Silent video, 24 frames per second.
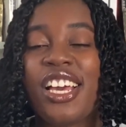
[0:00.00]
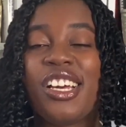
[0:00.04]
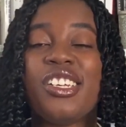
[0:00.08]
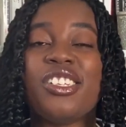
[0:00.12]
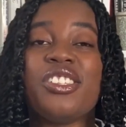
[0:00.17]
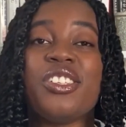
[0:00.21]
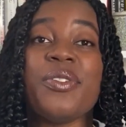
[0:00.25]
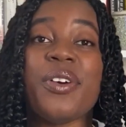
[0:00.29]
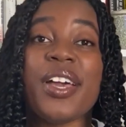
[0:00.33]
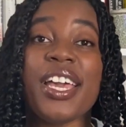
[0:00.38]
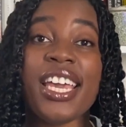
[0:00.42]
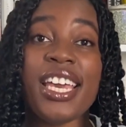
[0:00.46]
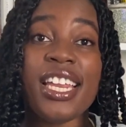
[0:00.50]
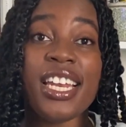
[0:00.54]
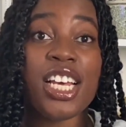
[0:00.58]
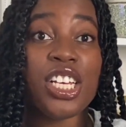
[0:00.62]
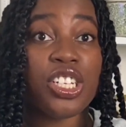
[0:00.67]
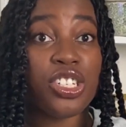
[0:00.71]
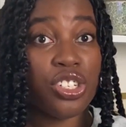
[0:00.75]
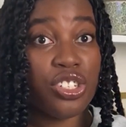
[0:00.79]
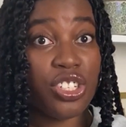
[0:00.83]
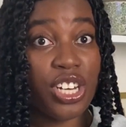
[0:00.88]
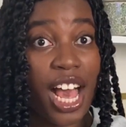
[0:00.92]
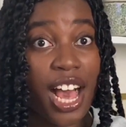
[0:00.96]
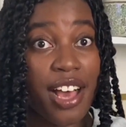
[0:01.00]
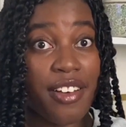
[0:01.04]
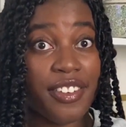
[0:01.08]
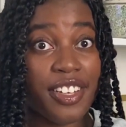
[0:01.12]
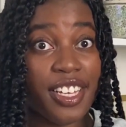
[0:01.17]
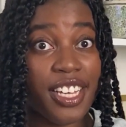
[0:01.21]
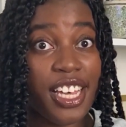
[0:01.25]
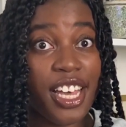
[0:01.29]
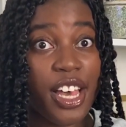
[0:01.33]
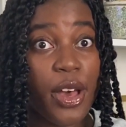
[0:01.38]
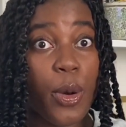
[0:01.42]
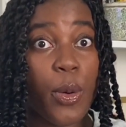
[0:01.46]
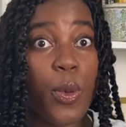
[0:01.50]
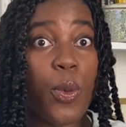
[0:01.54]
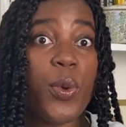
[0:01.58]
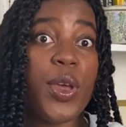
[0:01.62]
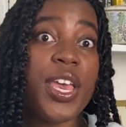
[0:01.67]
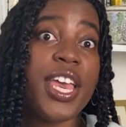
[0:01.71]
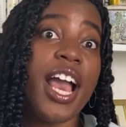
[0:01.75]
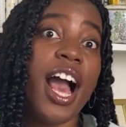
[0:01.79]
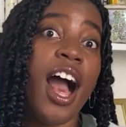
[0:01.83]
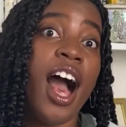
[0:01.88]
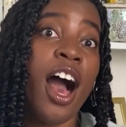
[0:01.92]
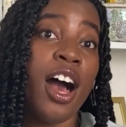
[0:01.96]
So in Java,
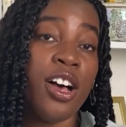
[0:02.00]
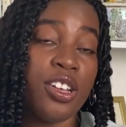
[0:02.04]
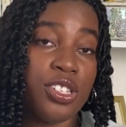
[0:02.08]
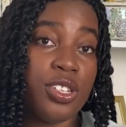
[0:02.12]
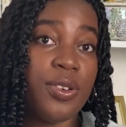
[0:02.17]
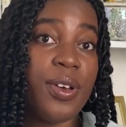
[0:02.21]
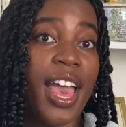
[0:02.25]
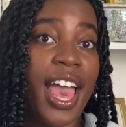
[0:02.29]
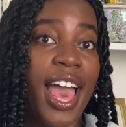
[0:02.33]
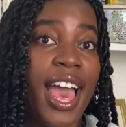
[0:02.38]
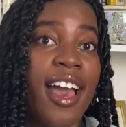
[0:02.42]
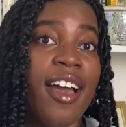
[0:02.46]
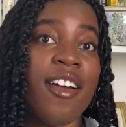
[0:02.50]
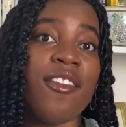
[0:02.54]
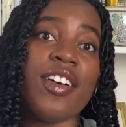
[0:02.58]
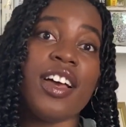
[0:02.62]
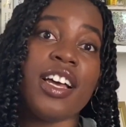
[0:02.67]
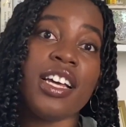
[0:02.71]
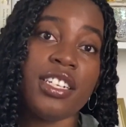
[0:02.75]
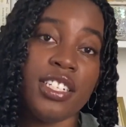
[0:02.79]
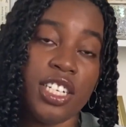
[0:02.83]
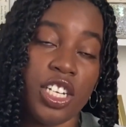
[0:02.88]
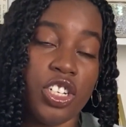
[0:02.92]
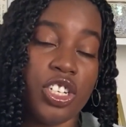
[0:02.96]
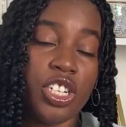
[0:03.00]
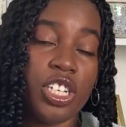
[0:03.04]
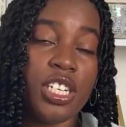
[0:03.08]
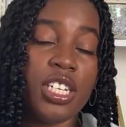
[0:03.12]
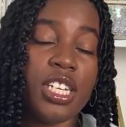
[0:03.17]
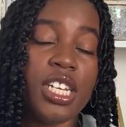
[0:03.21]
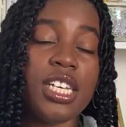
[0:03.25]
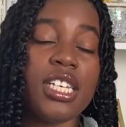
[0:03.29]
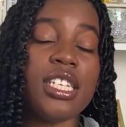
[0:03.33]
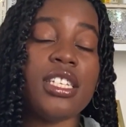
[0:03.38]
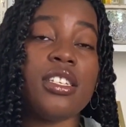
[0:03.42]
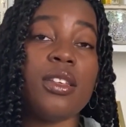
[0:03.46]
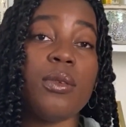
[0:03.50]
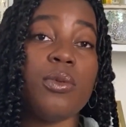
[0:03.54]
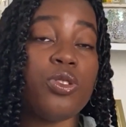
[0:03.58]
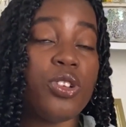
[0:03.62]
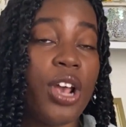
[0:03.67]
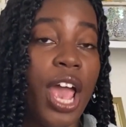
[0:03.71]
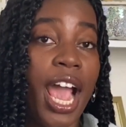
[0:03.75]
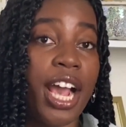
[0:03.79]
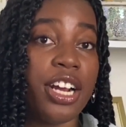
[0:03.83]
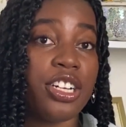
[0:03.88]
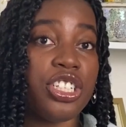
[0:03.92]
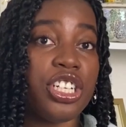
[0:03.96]
we also have addition,
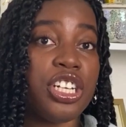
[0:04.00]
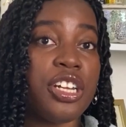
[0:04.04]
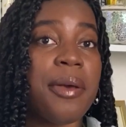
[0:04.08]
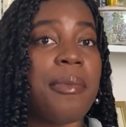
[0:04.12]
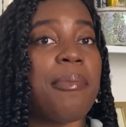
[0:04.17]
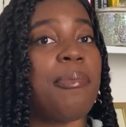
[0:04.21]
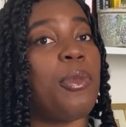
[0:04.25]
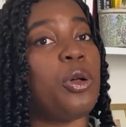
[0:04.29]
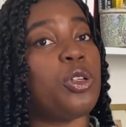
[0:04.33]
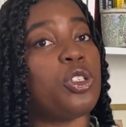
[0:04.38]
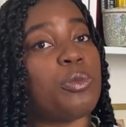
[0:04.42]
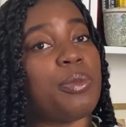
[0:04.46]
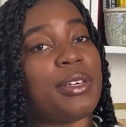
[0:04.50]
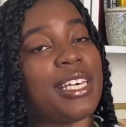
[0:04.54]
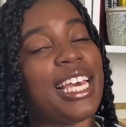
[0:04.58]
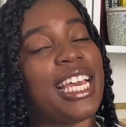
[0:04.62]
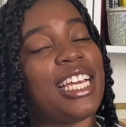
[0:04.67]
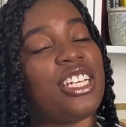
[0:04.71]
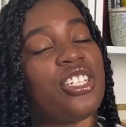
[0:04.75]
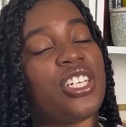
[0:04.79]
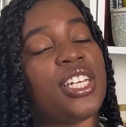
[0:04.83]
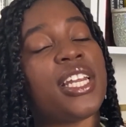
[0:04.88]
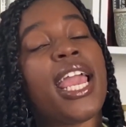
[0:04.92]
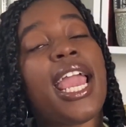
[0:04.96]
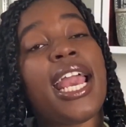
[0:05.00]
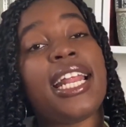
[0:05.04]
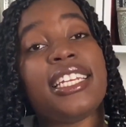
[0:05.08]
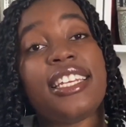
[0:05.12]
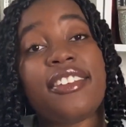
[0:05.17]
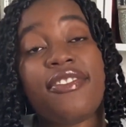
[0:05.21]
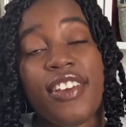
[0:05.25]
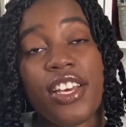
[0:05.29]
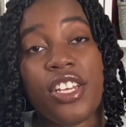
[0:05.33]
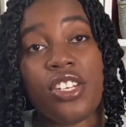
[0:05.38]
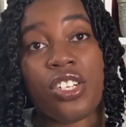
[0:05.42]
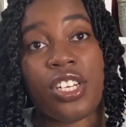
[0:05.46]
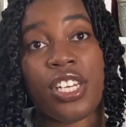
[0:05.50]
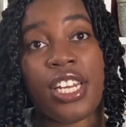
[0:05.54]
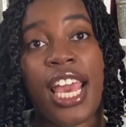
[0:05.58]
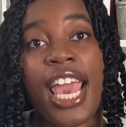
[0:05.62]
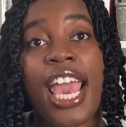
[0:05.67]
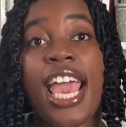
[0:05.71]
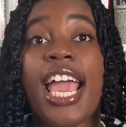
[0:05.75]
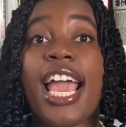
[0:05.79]
subtraction, multiplication, and division.